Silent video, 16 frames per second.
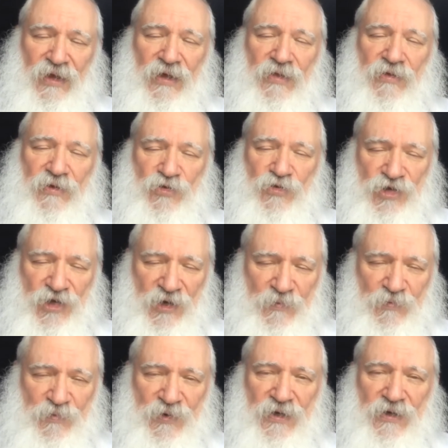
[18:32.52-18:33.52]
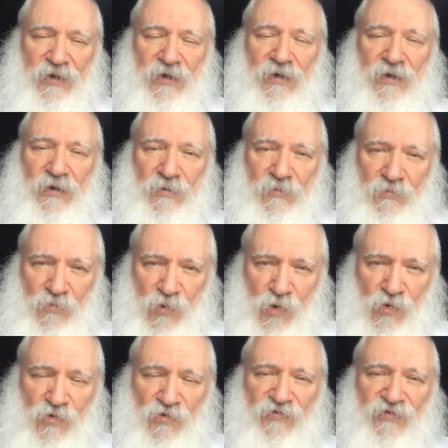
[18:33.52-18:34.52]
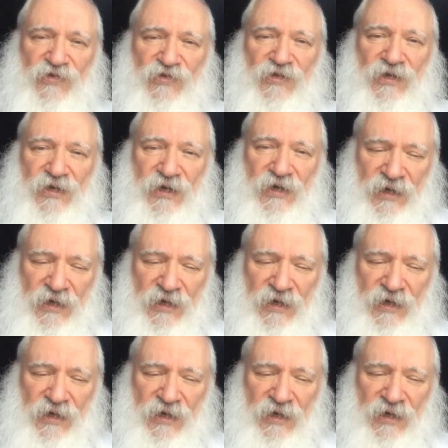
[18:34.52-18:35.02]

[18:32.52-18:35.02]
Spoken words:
The ship moves